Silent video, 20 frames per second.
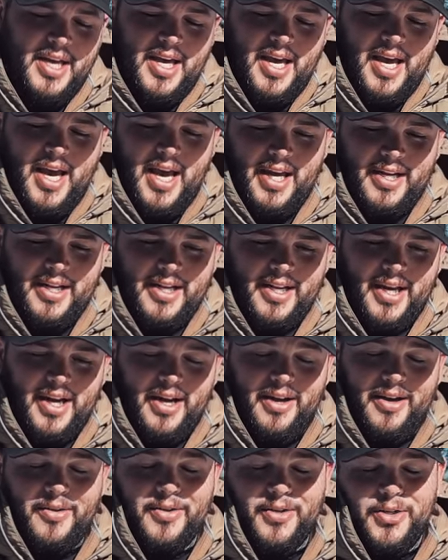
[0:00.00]
And
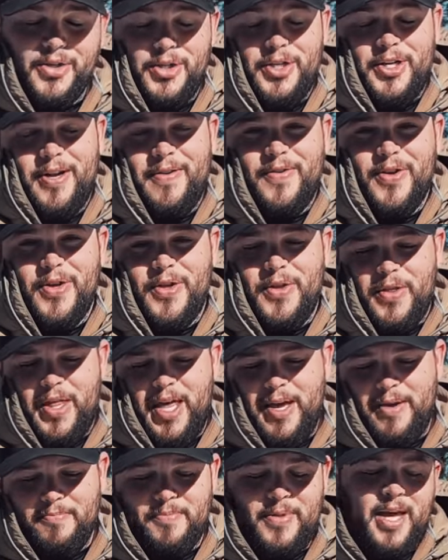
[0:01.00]
uh, you never know.
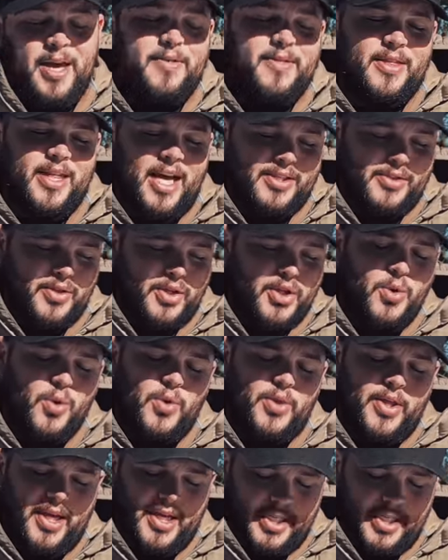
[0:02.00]
They, they, that's the cool thing,